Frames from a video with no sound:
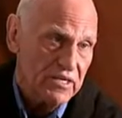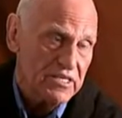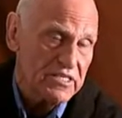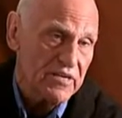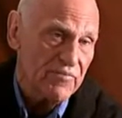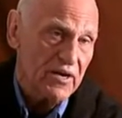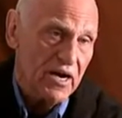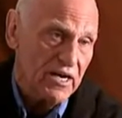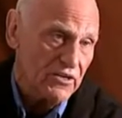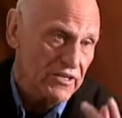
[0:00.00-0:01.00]
he said,
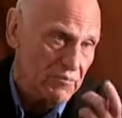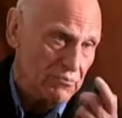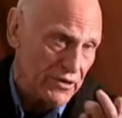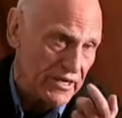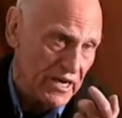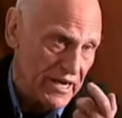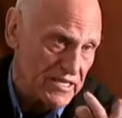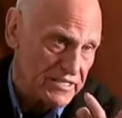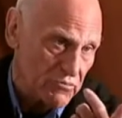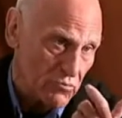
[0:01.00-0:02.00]
I look at a brick and I
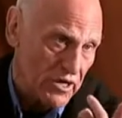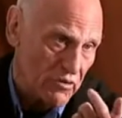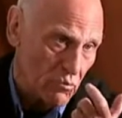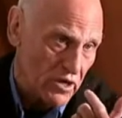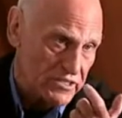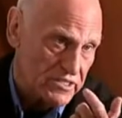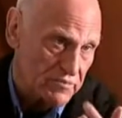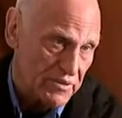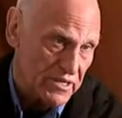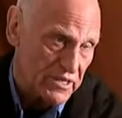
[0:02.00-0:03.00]
ask it what it wants
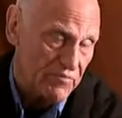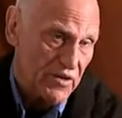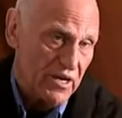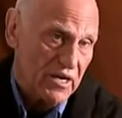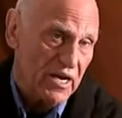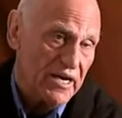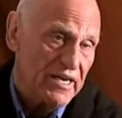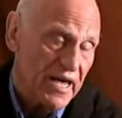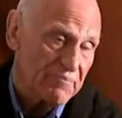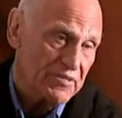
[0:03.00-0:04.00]
to be. And I
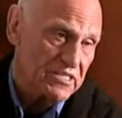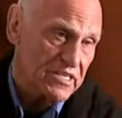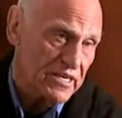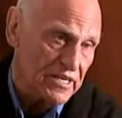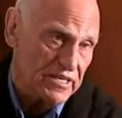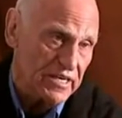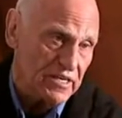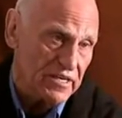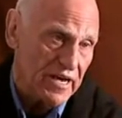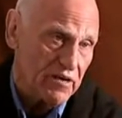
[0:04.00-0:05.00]
had happened to study at
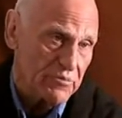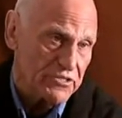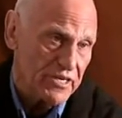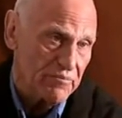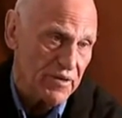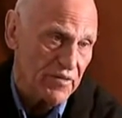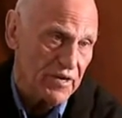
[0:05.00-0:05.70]
Yale, and Albers had been there.